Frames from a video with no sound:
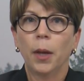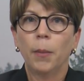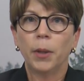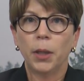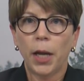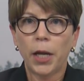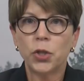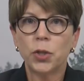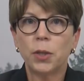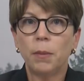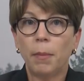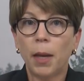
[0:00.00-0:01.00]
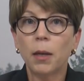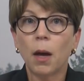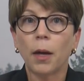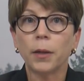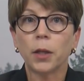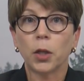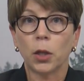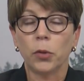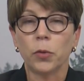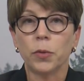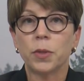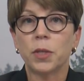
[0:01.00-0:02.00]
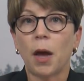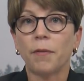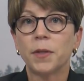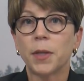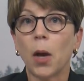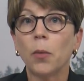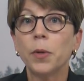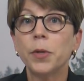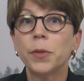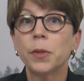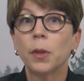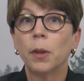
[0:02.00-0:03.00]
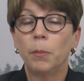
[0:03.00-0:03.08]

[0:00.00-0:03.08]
but an agency may not include staff salaries,